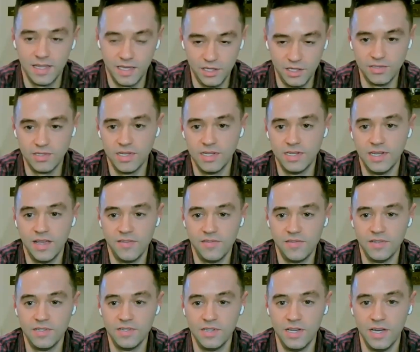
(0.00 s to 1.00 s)
like you said
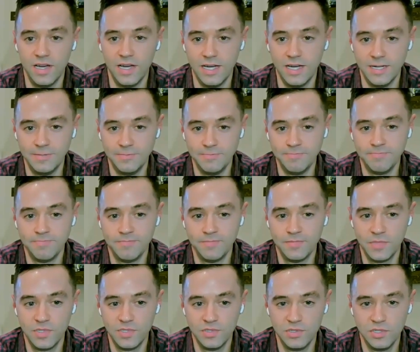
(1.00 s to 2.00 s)
david um,
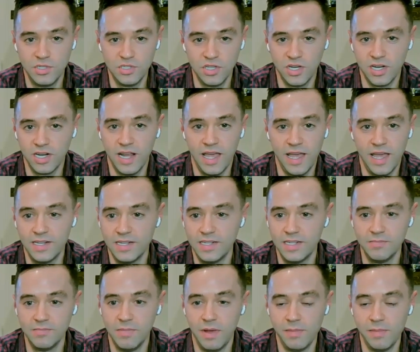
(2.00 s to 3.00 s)
just looking ahead
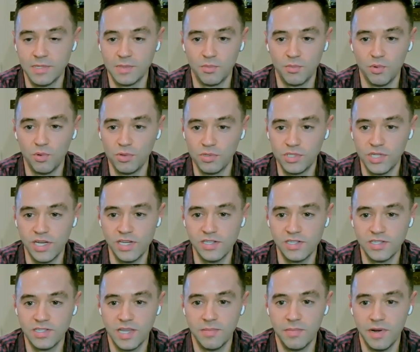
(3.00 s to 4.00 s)
to maybe some rule
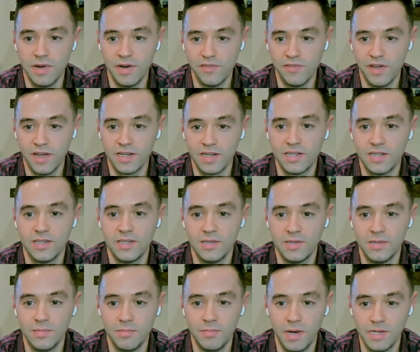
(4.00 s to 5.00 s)
changes that might affect
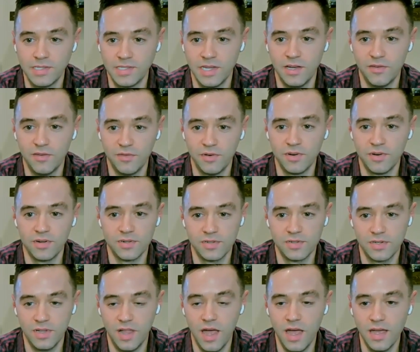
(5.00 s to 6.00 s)
myself or
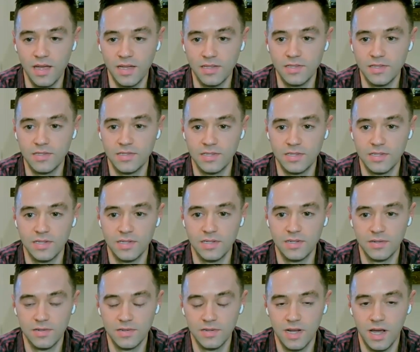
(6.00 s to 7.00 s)
clients and
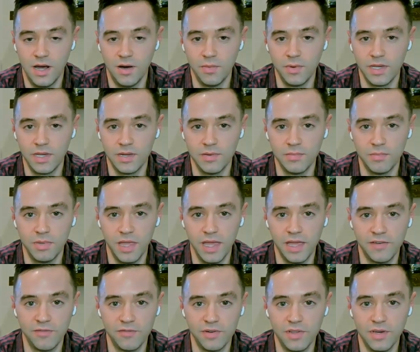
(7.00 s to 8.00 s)
how we can
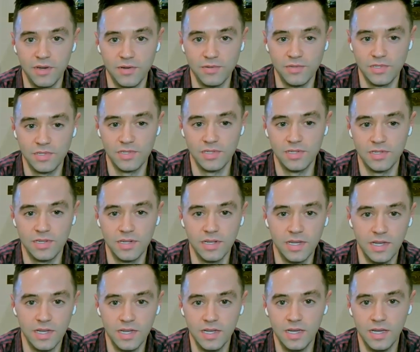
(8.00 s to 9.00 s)
plan for those and
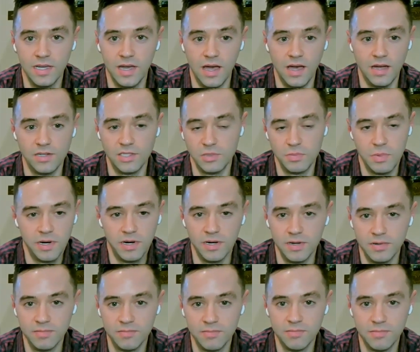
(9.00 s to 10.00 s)
uh, just
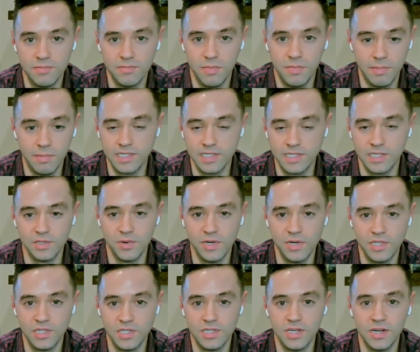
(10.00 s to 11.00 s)
better my
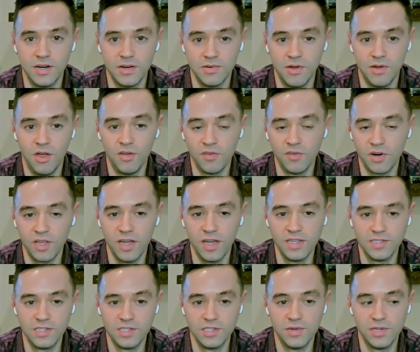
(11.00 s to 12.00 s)
situation and all of our
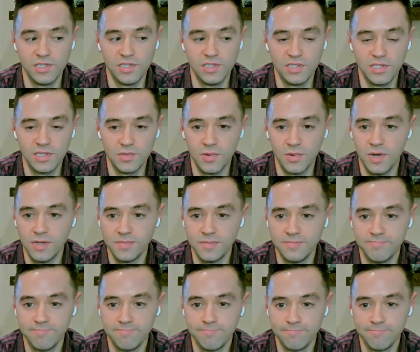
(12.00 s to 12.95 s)
client situations as well